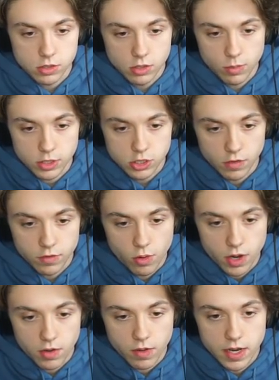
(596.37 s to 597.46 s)
there's so much stuff
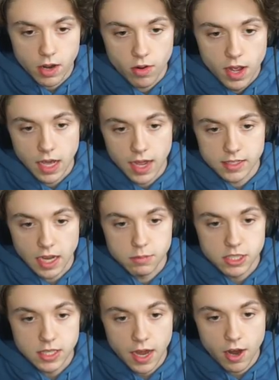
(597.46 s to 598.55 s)
going on right now. Guys, I'm
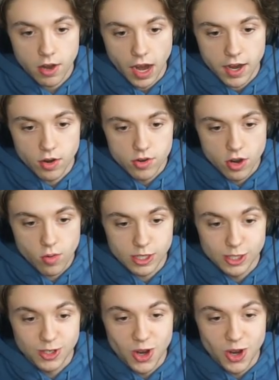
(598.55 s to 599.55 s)
scared. I don't know what's